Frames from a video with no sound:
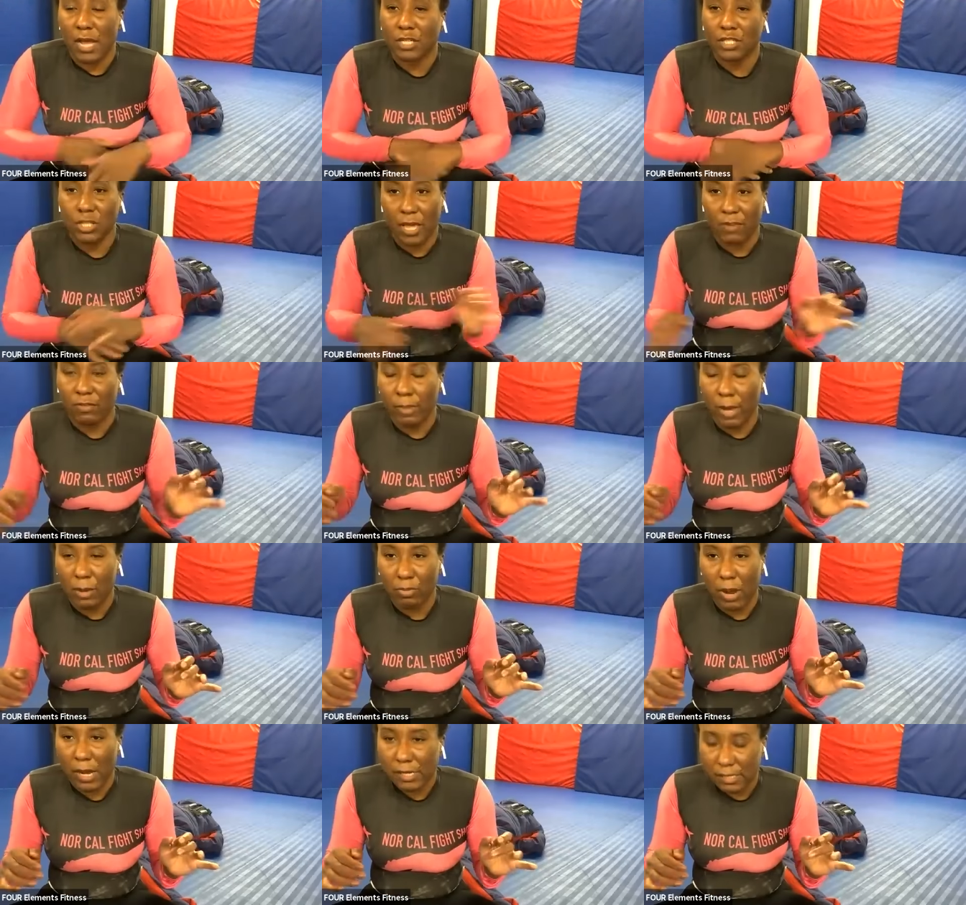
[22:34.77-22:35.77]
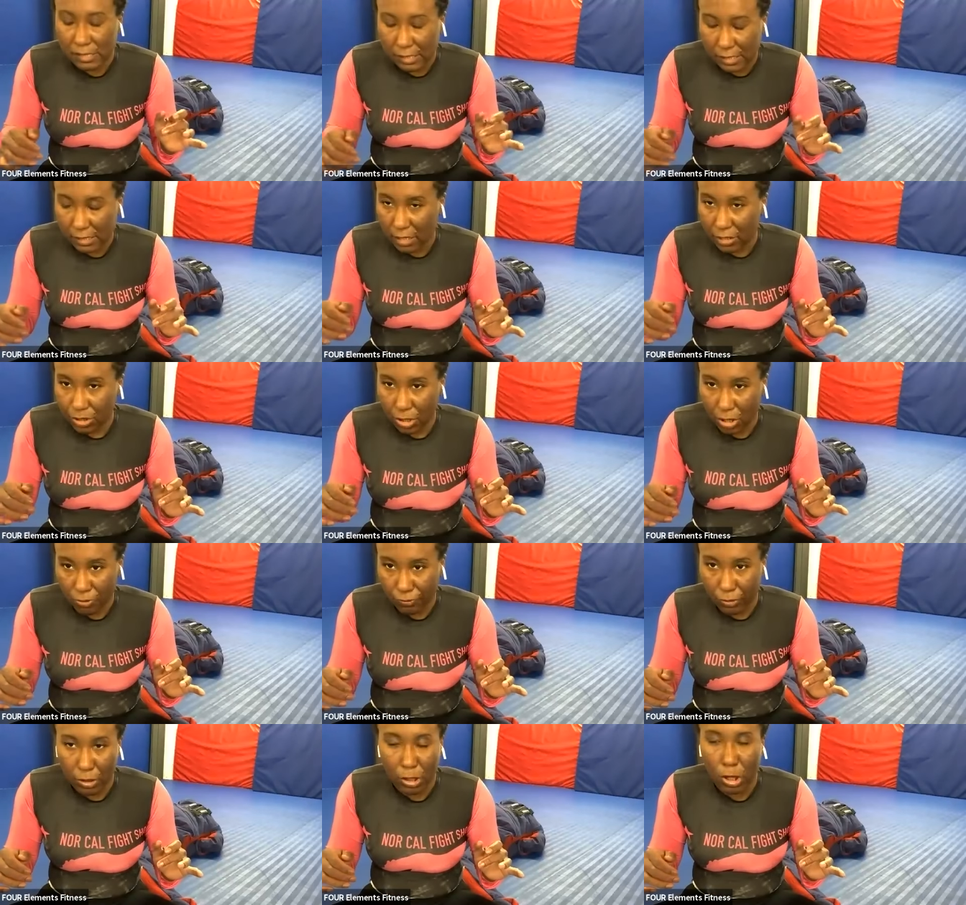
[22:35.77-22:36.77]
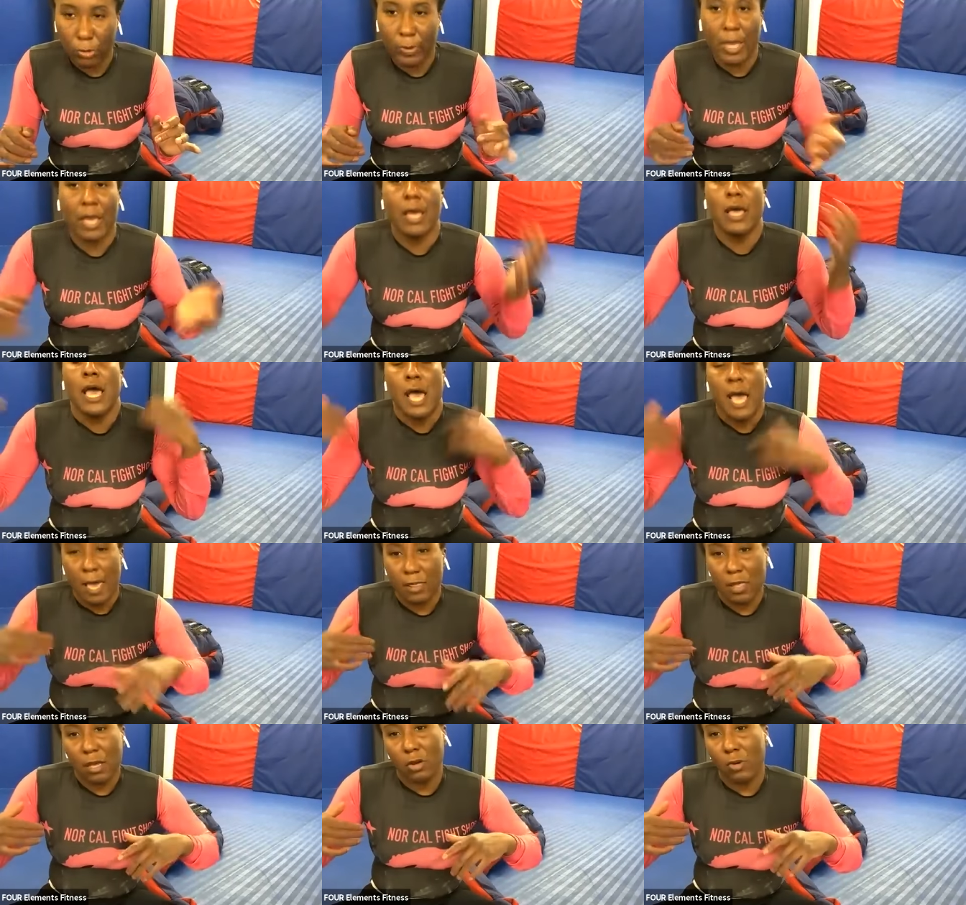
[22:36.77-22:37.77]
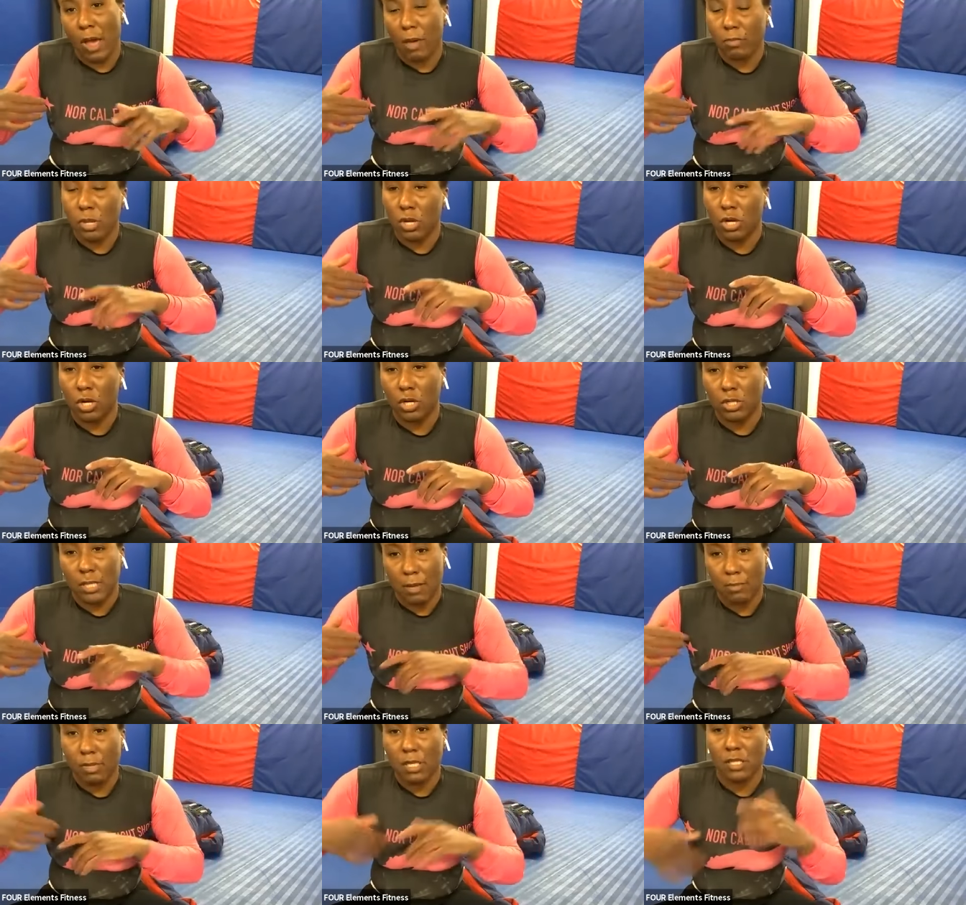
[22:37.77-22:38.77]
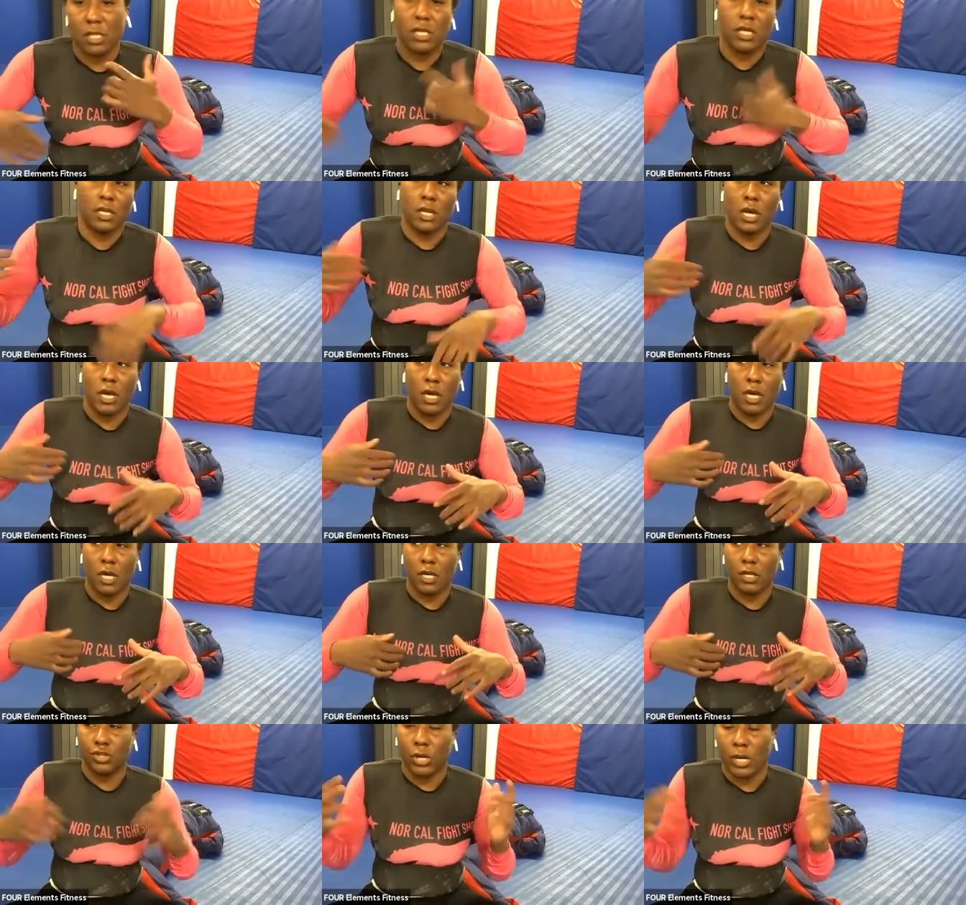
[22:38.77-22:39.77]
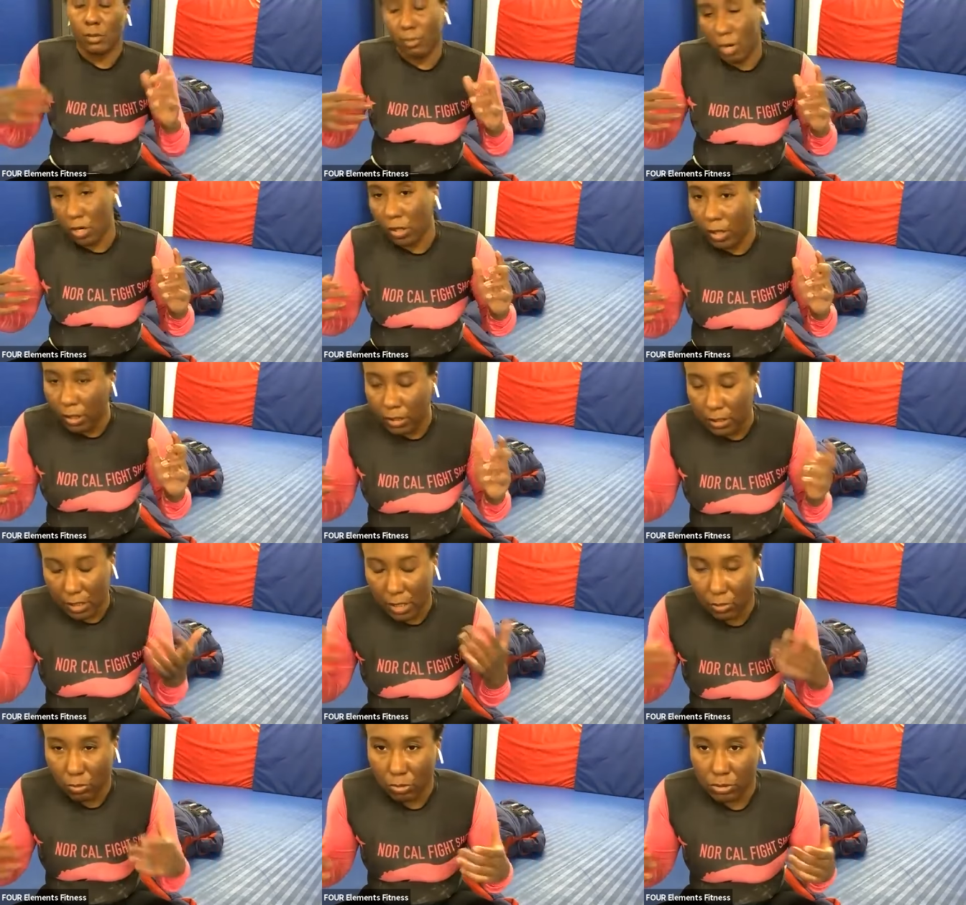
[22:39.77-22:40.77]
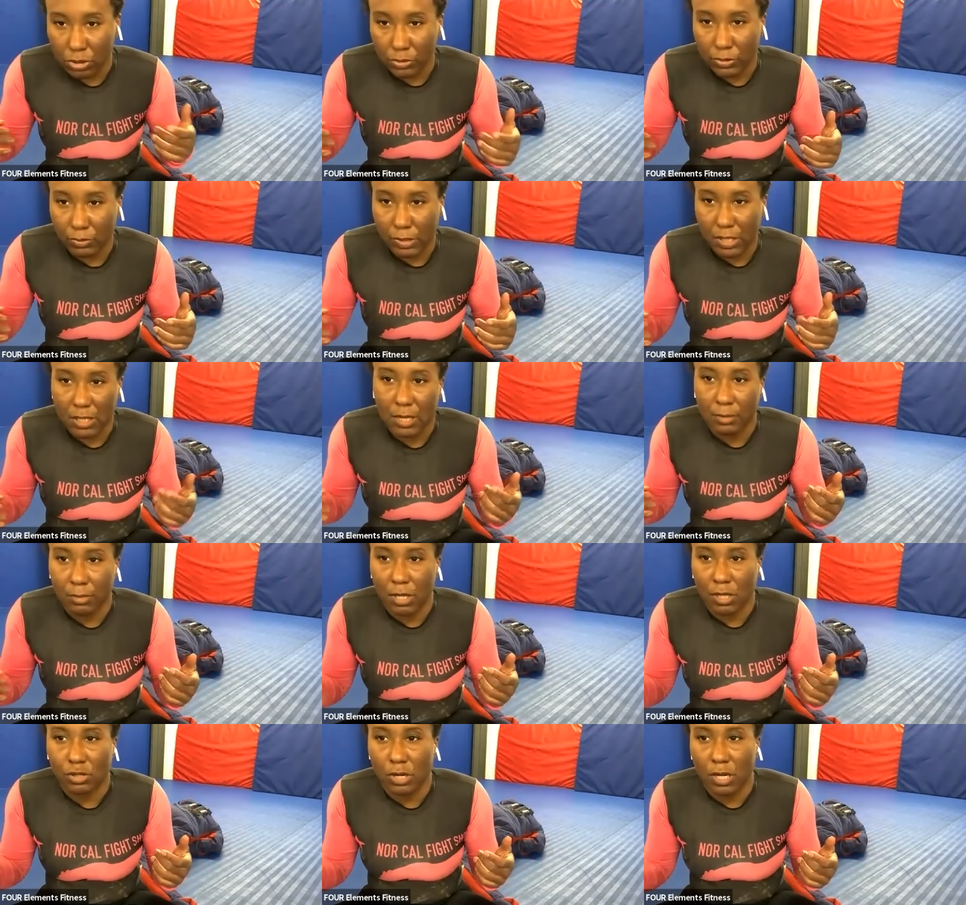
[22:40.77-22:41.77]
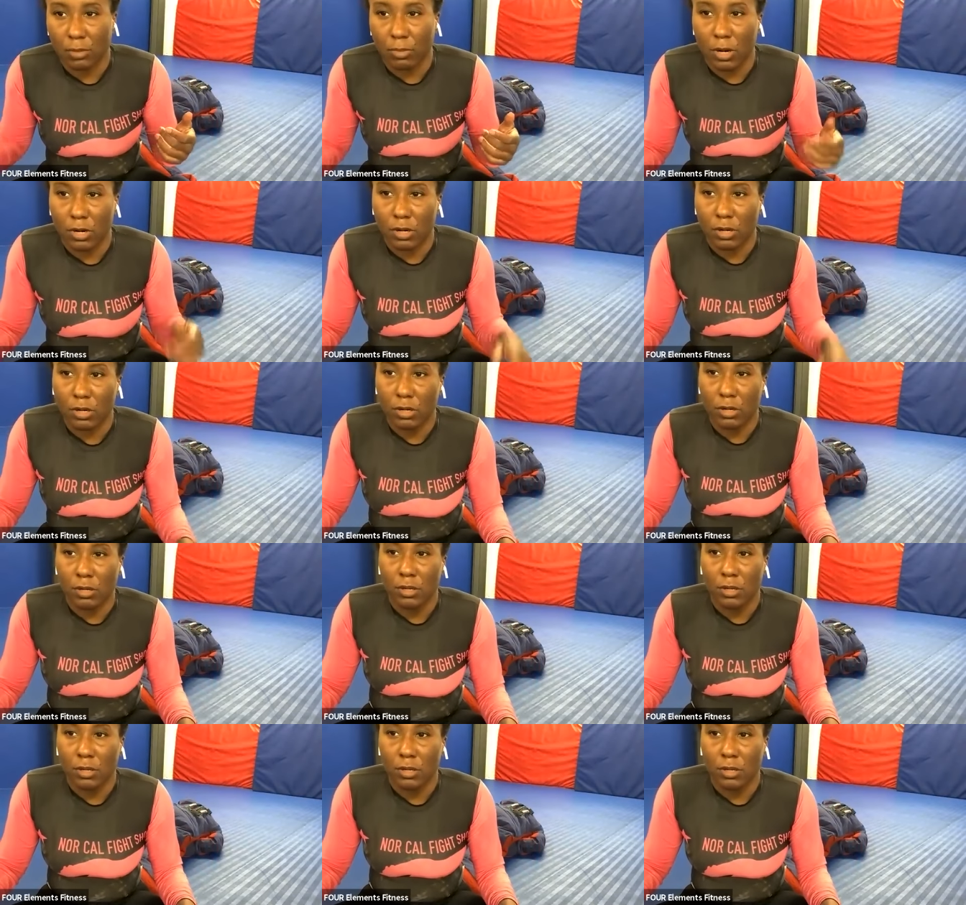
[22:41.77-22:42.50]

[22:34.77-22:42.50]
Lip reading: Actually, everybody practice this on your own for a little bit, and then grab your dummies and training partners, and then we'll do it with the dummy and training partner.